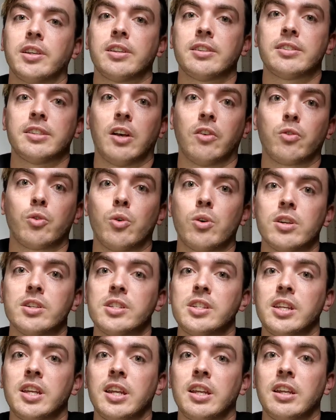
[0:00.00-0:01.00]
to
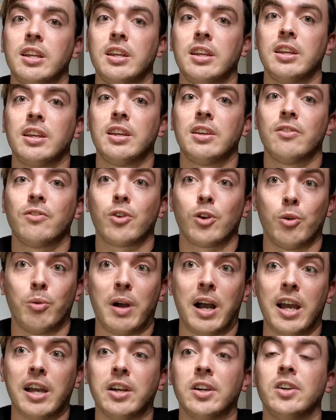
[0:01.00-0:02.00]
self-quarantine for a
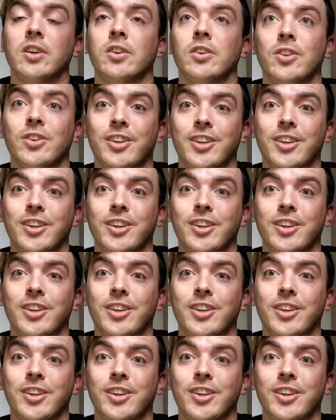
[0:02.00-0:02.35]
while,